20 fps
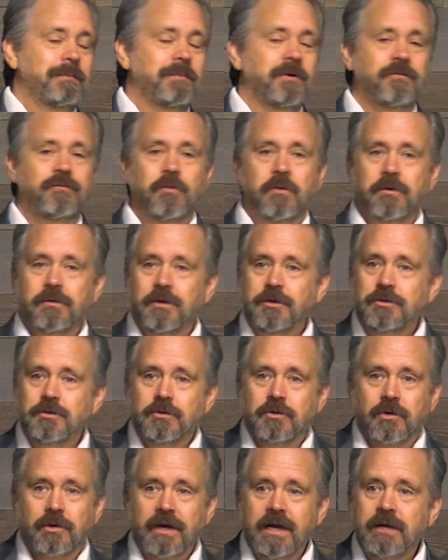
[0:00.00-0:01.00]
Before the
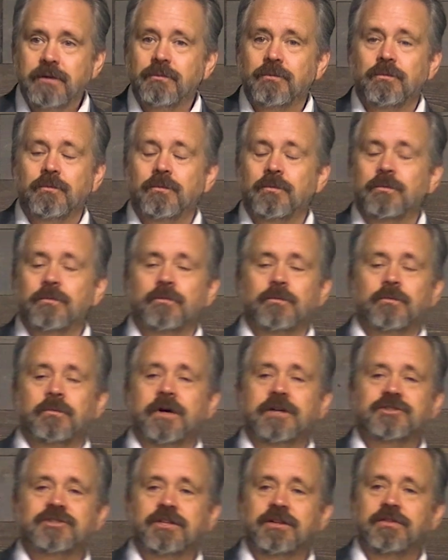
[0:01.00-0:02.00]
Ukraine
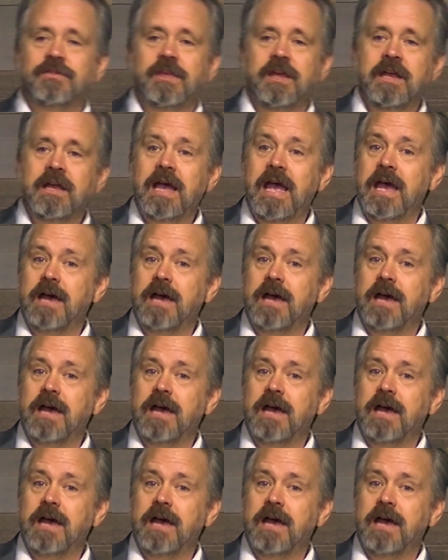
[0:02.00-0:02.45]
Russian thing